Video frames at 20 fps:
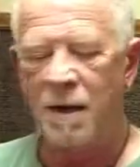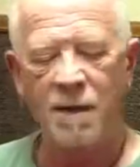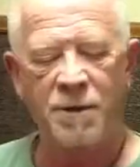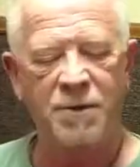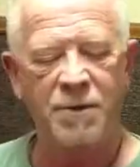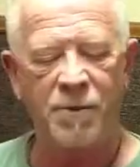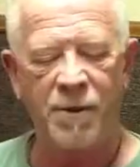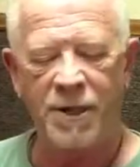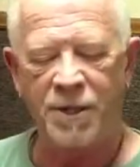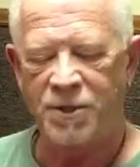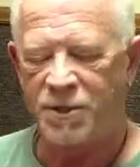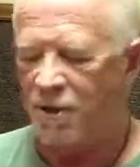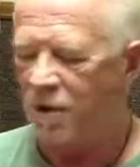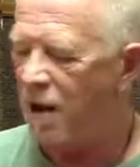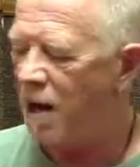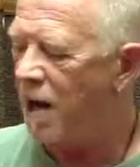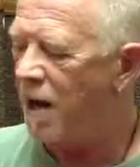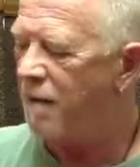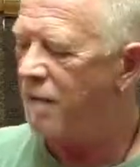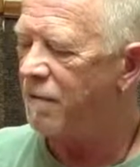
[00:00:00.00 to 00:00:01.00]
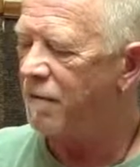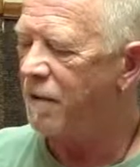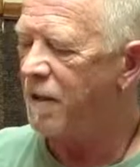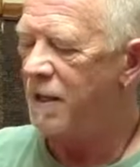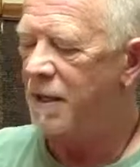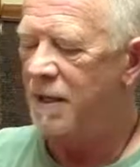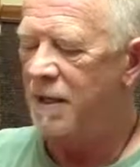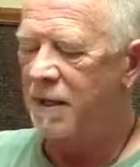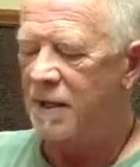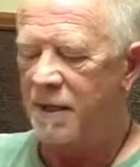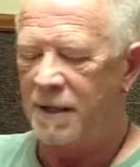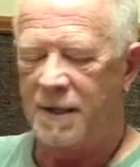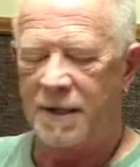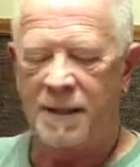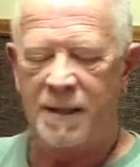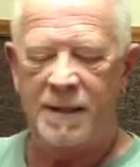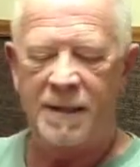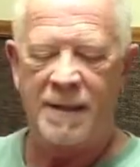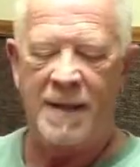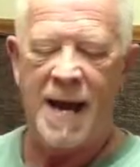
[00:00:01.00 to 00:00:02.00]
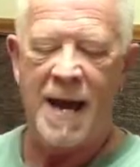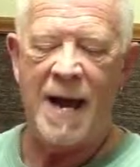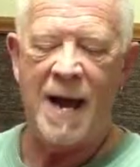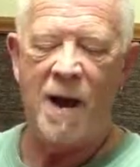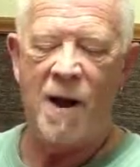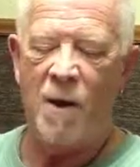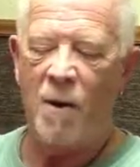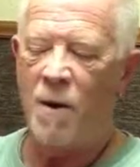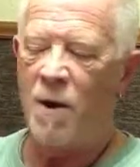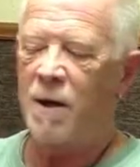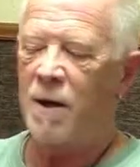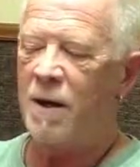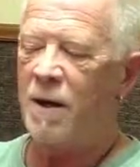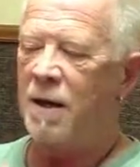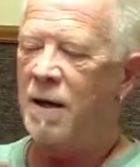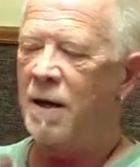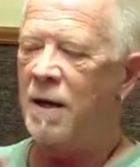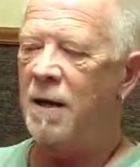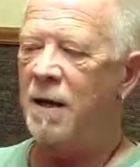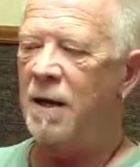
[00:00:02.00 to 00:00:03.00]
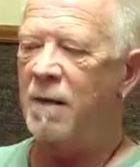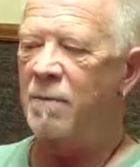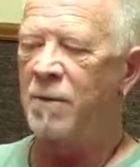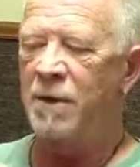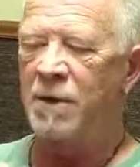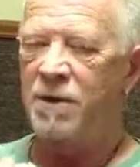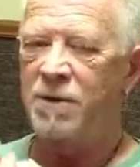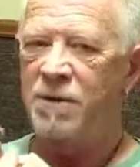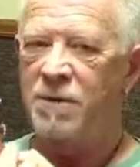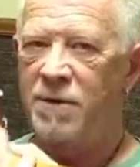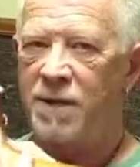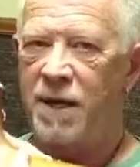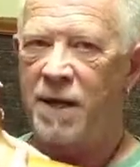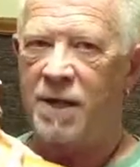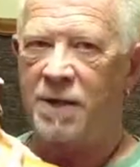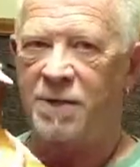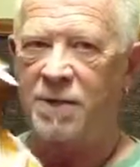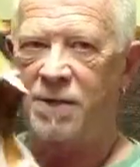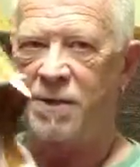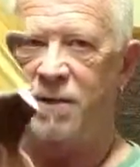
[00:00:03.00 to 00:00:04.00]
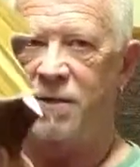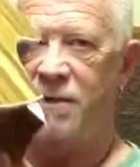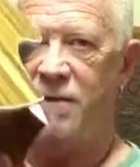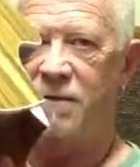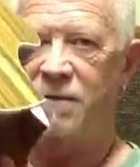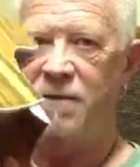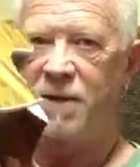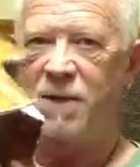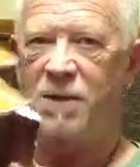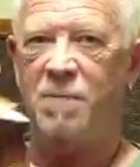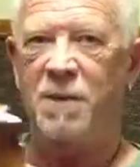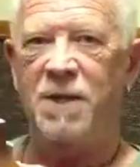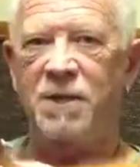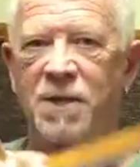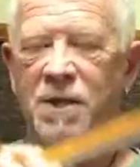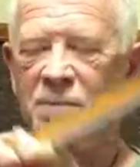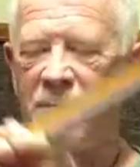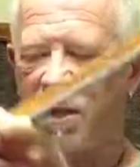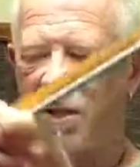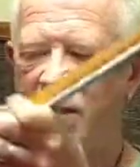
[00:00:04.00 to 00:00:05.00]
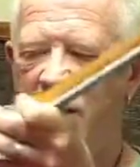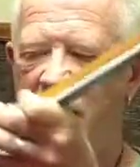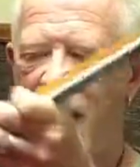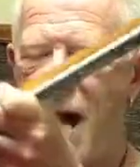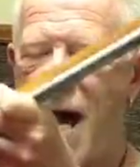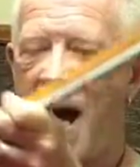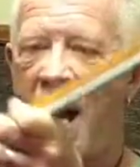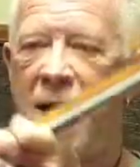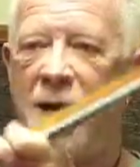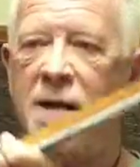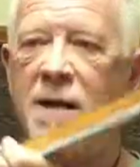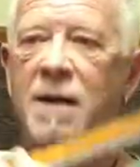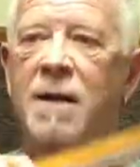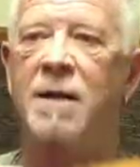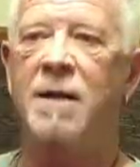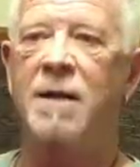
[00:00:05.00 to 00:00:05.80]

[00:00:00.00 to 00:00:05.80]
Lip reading: Strings are off. Now, I'm going to do this. This may seem a little odd.